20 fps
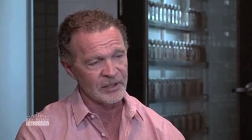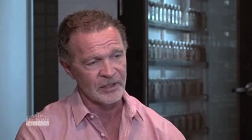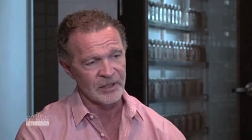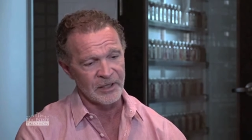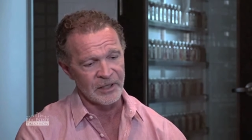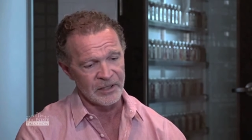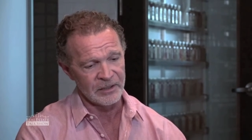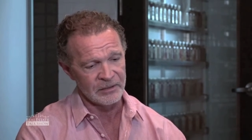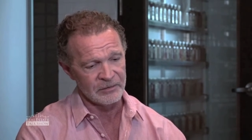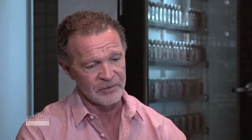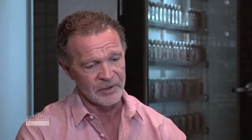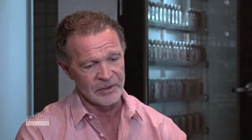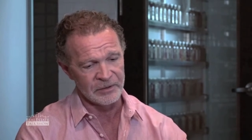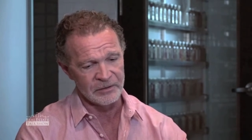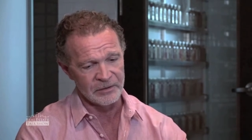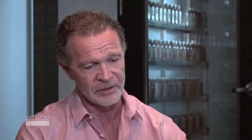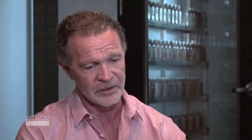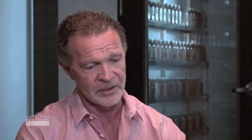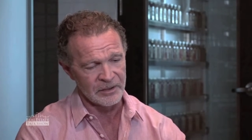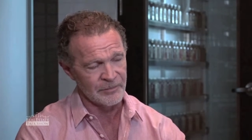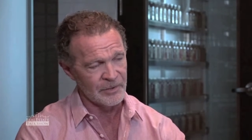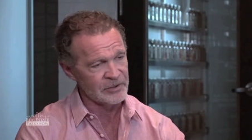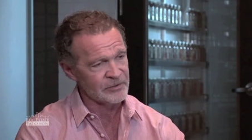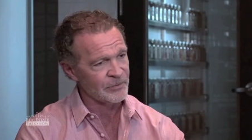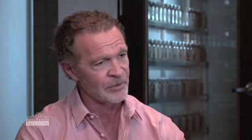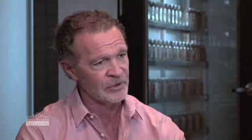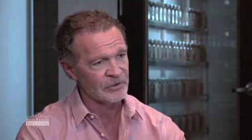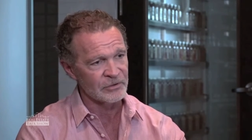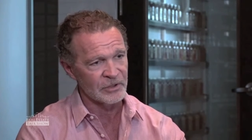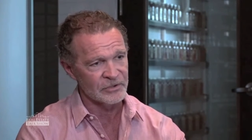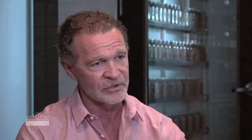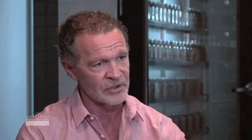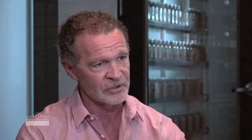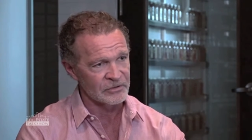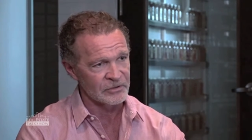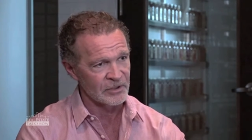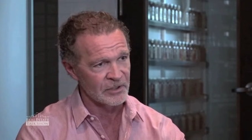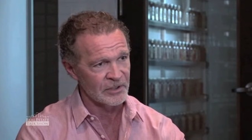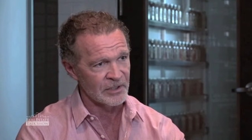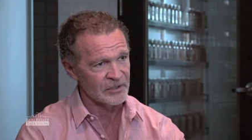And again, in, in the commencement address
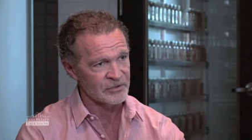yesterday,